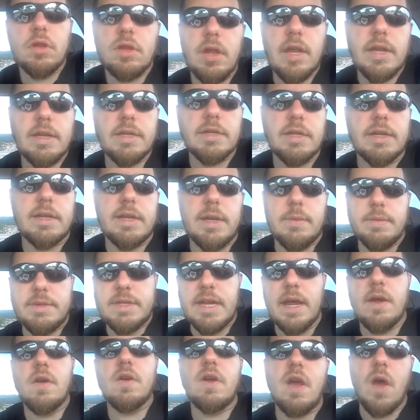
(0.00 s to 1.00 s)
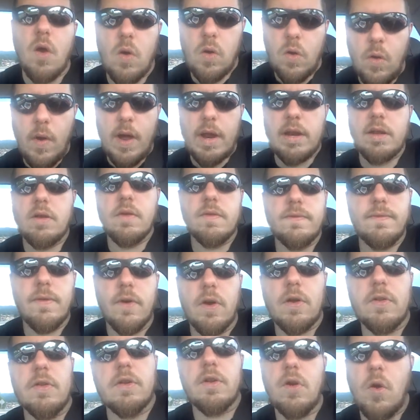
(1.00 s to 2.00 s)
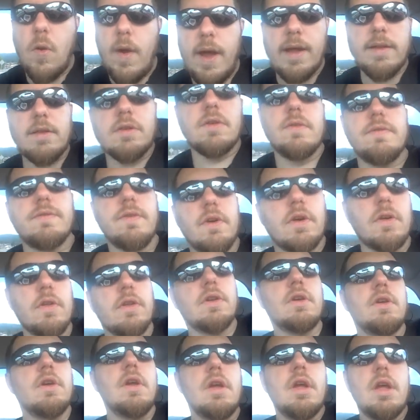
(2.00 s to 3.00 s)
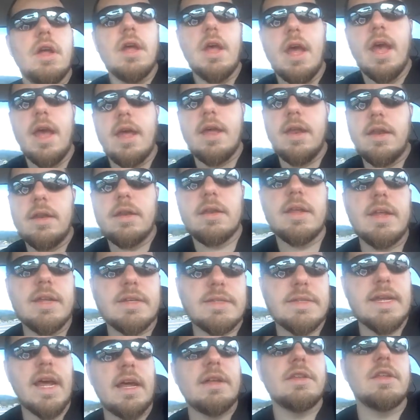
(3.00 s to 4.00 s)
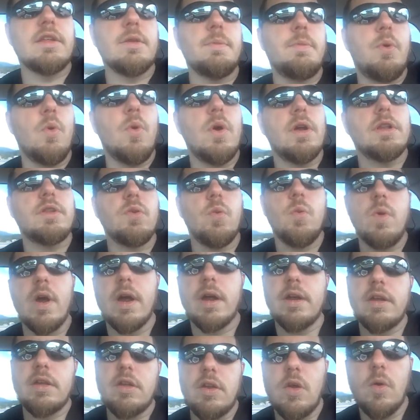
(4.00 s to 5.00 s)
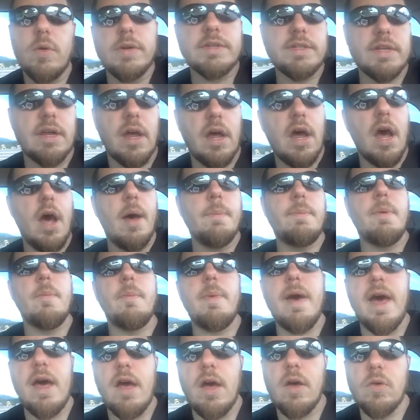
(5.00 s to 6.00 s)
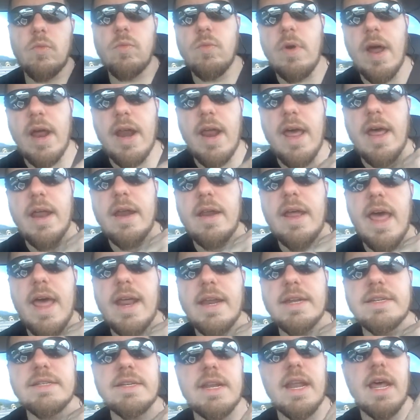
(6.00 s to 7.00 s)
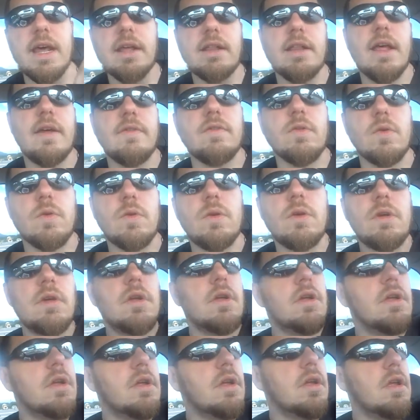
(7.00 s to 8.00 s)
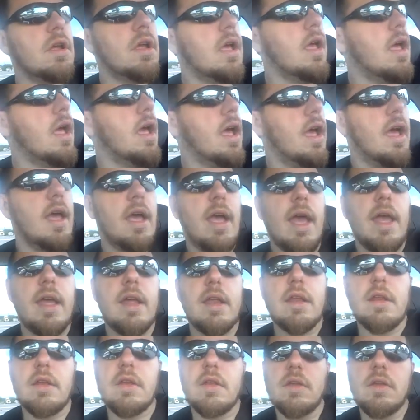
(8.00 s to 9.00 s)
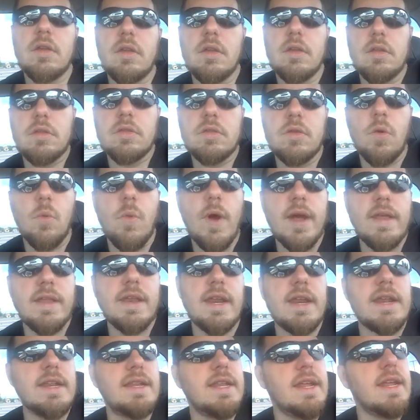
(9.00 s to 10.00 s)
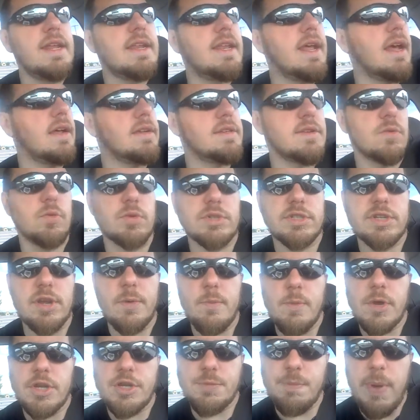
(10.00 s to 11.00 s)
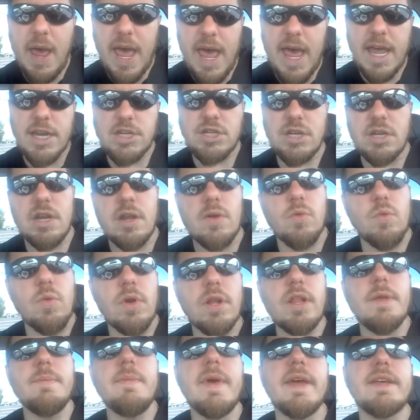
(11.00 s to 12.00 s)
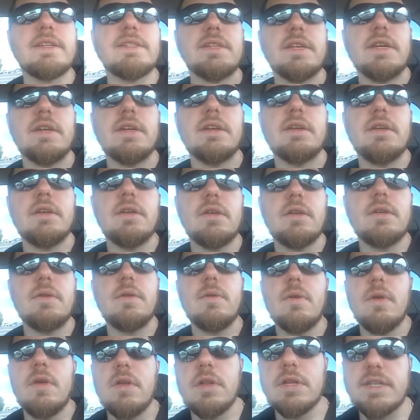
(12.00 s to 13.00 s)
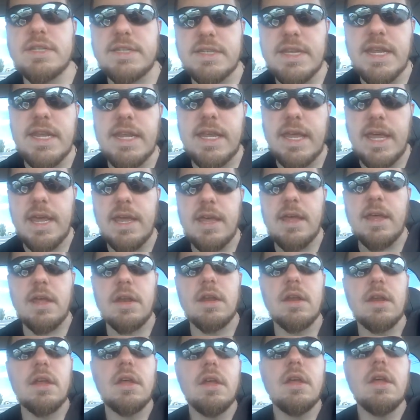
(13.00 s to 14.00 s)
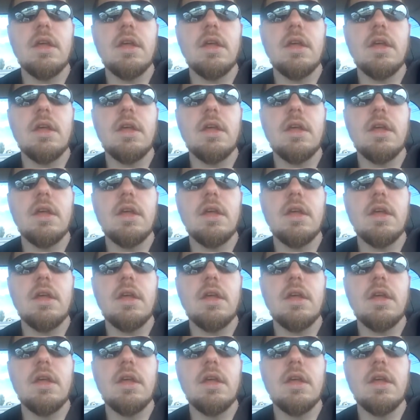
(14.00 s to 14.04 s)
he keeps saying, go out a little further, go out a little further, and gets out to the point to where, you know, it's up about right at, at his neck level. And the way that E T tells it with so much passion, it really makes it sink in.